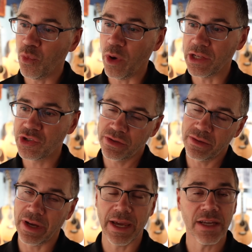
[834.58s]
which
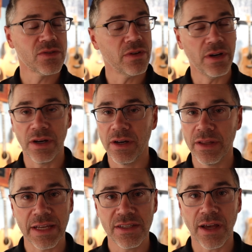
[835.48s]
I guess
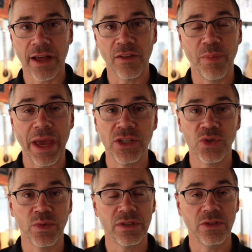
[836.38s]
that style of
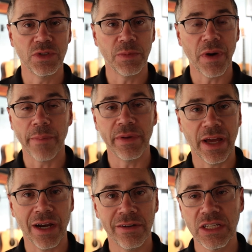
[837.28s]
banjo was losing
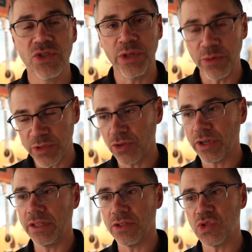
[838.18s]
popularity, so he was
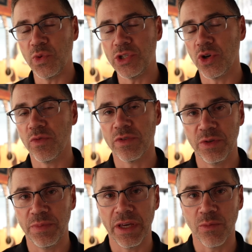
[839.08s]
looking to switch over
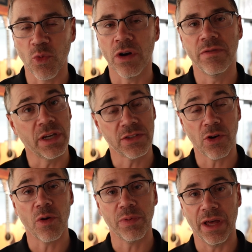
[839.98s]
to being more of a
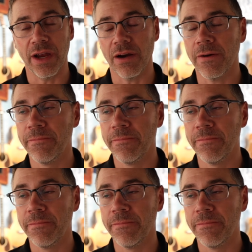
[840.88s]
guitar player.